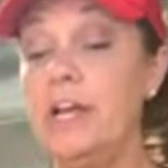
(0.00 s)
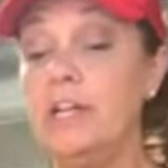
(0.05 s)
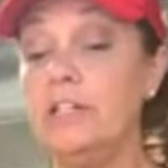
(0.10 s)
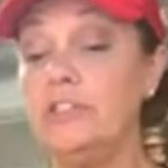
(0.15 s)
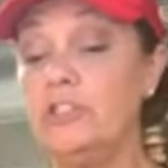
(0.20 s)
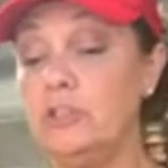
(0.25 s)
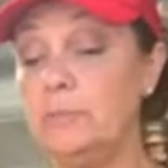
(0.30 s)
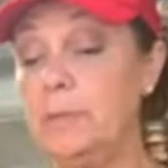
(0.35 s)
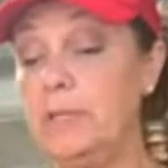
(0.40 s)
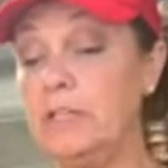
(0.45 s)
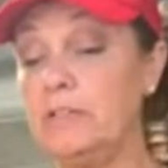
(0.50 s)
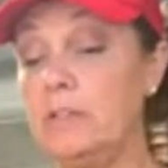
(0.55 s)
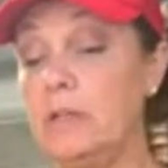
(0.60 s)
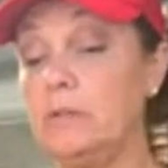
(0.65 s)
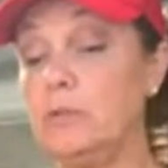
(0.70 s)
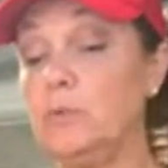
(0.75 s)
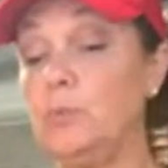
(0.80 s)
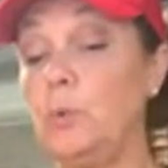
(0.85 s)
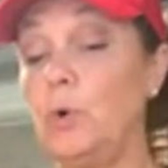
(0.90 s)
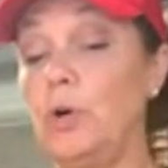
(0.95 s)
just because I
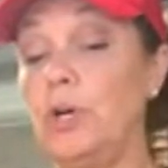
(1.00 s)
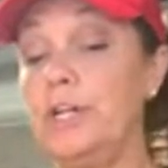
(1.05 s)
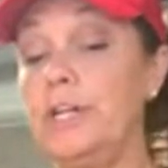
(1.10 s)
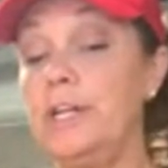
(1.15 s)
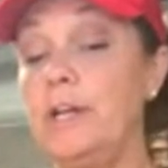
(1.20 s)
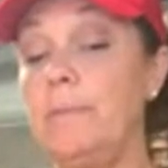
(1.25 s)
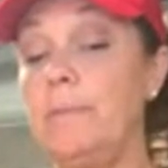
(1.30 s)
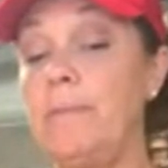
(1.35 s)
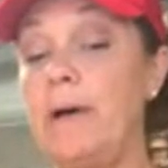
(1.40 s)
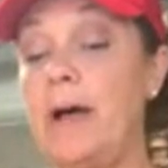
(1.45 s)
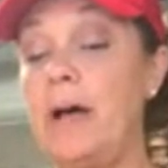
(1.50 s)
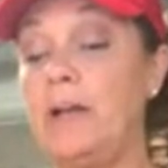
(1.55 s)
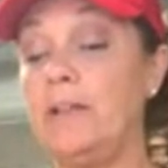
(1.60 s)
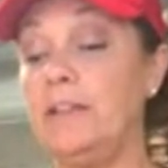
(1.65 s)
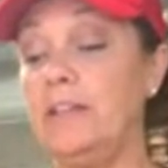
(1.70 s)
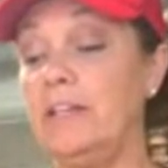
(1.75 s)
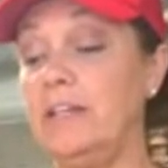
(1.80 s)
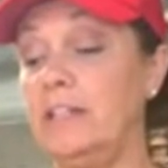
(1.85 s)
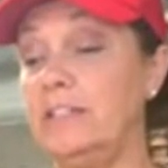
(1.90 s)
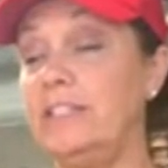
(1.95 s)
was worried about
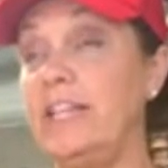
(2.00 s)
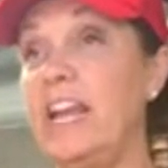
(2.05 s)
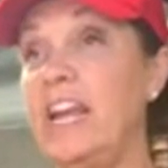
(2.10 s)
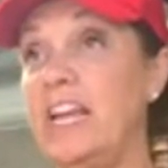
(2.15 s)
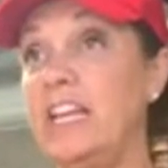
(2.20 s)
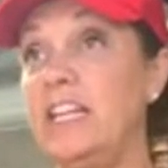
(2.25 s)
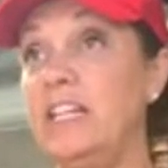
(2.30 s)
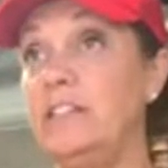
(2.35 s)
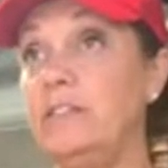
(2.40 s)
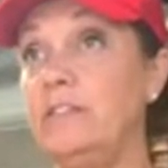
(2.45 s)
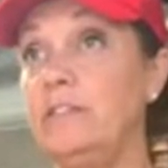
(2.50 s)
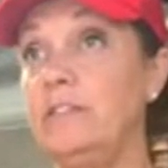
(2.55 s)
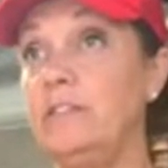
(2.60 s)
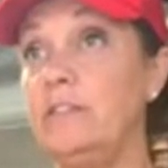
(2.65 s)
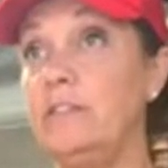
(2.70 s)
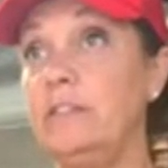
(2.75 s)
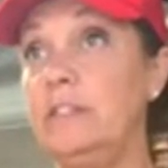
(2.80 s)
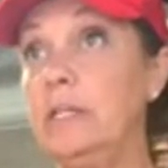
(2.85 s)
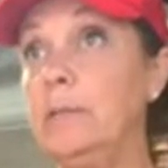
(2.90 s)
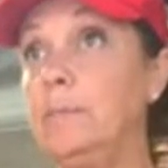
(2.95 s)
the tannins
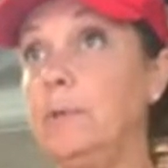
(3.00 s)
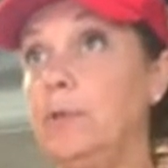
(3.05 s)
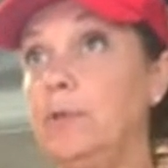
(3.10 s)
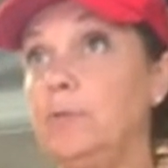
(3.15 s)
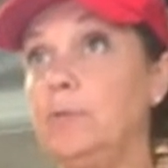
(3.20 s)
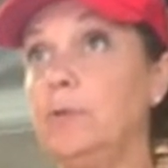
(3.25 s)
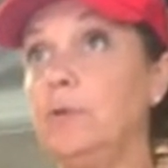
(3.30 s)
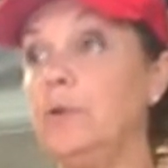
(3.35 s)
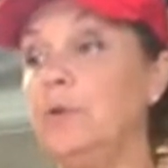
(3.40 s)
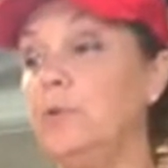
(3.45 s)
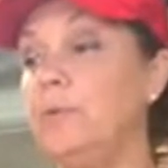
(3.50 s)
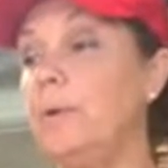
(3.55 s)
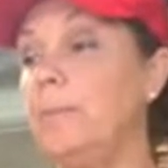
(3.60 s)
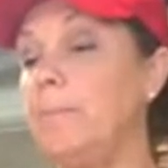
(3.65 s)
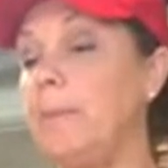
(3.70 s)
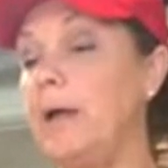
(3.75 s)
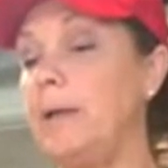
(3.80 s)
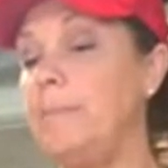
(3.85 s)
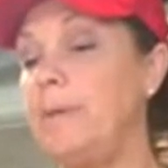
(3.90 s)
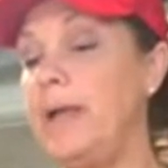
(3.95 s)
seeping through
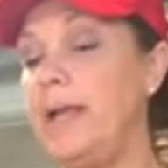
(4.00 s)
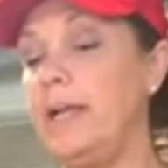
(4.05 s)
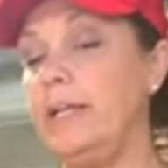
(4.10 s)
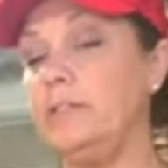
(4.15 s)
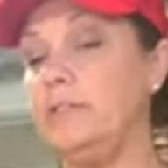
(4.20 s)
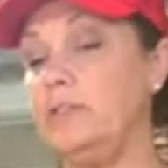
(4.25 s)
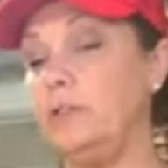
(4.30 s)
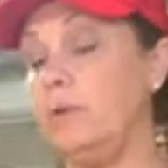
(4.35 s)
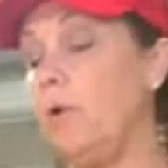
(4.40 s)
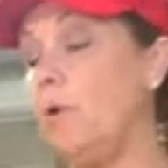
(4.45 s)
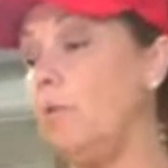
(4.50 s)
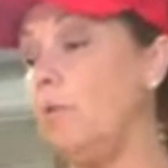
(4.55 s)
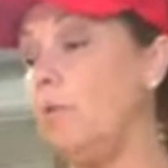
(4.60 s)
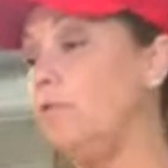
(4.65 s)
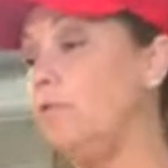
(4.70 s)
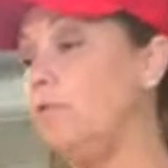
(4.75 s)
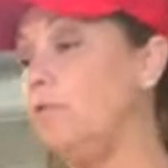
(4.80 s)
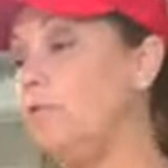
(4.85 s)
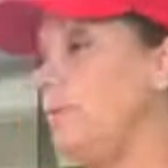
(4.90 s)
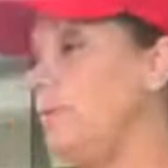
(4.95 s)
my paint. So
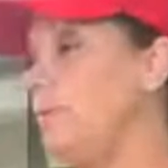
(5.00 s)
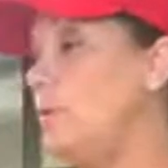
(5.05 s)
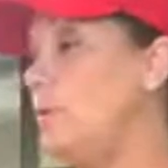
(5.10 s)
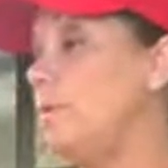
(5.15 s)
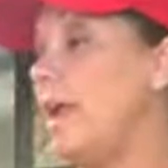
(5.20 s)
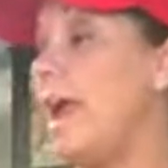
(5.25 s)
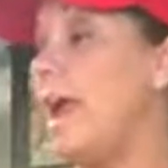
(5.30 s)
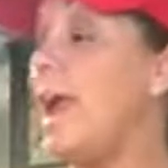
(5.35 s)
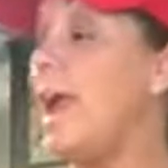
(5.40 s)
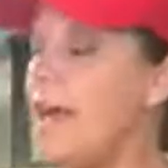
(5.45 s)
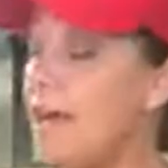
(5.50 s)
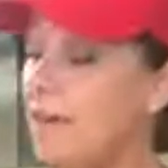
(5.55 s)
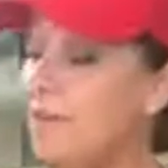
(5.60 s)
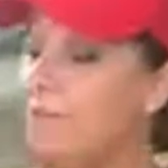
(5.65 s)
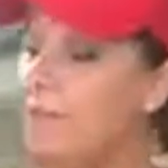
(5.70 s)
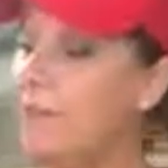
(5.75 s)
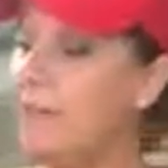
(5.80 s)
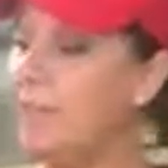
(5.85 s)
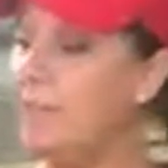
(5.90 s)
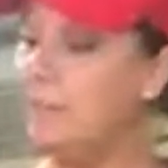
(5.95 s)
hopefully we won't
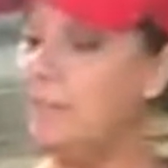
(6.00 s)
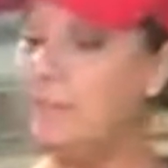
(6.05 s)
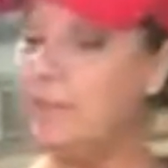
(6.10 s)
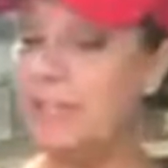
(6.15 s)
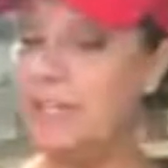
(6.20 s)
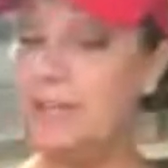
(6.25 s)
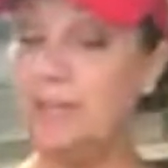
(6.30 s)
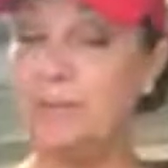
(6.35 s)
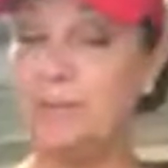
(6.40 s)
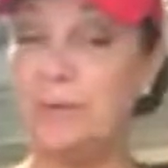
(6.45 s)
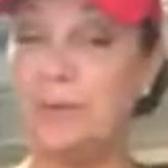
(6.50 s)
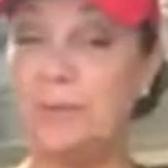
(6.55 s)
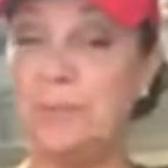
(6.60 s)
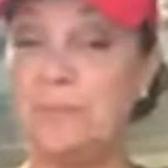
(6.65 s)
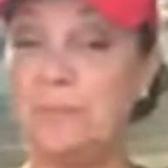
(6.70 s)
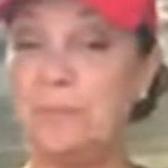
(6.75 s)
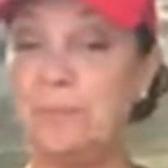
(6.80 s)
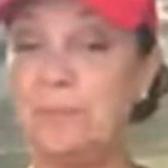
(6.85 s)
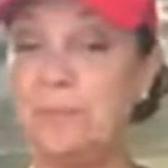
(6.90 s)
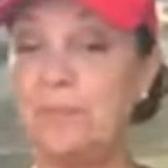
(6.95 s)
have any bleed through.
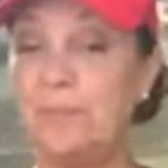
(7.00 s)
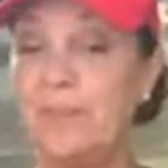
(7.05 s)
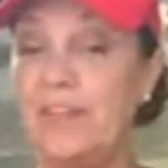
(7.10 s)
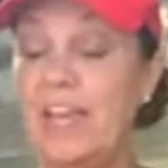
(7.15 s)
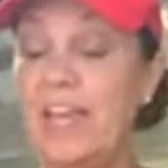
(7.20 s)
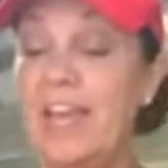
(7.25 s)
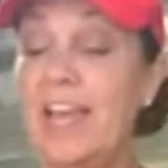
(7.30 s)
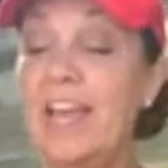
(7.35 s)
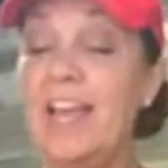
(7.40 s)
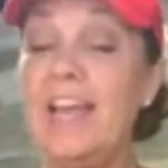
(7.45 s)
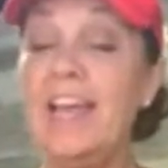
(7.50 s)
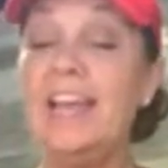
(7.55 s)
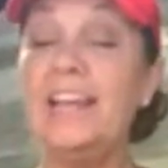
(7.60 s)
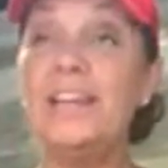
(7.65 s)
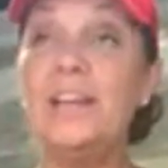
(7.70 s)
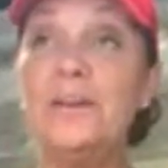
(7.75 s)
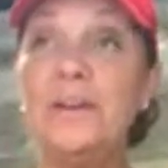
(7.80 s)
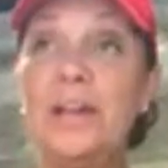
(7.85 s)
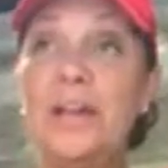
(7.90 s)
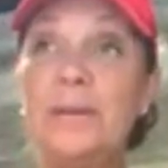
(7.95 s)

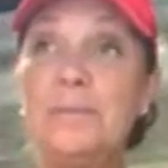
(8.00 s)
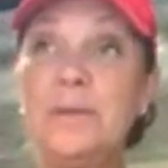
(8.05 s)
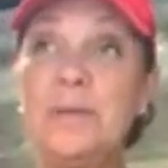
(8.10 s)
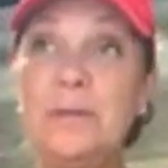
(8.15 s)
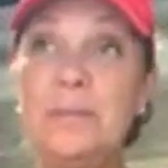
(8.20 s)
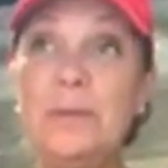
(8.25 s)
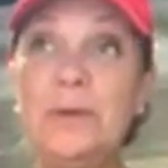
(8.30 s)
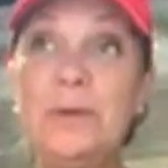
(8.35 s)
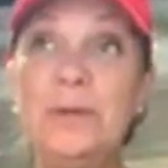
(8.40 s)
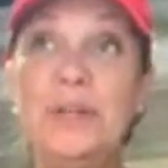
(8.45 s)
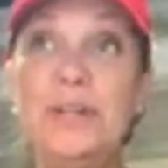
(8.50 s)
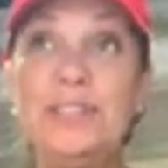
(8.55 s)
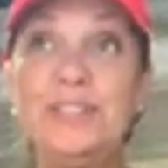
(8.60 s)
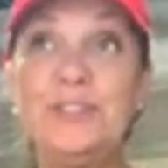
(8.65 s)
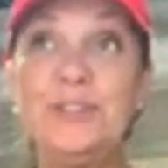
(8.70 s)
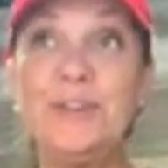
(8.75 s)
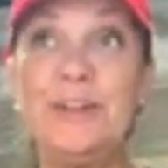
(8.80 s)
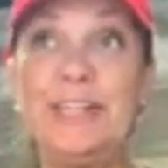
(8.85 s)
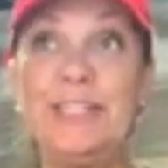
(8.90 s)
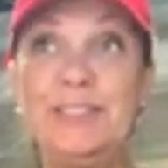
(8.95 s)
Now, I am going to put a
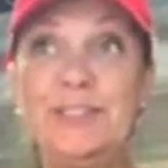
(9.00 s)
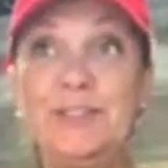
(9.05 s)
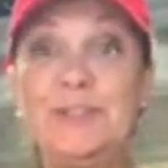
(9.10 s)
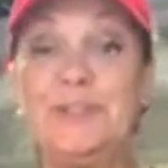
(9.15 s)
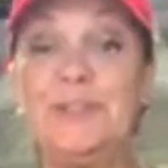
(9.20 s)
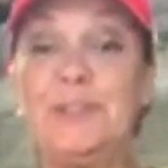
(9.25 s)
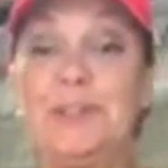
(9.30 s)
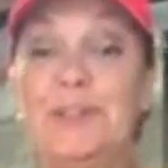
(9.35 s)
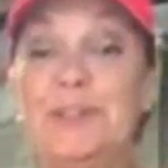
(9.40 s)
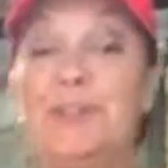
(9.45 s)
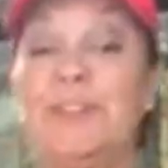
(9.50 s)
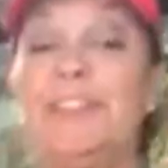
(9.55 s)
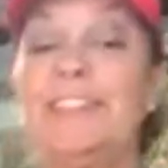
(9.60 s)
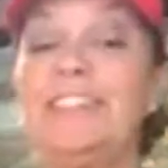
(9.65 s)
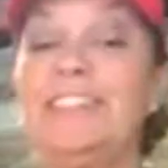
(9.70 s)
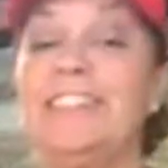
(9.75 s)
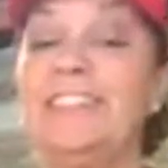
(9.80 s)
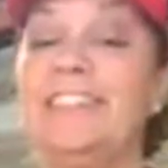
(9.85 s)
transfer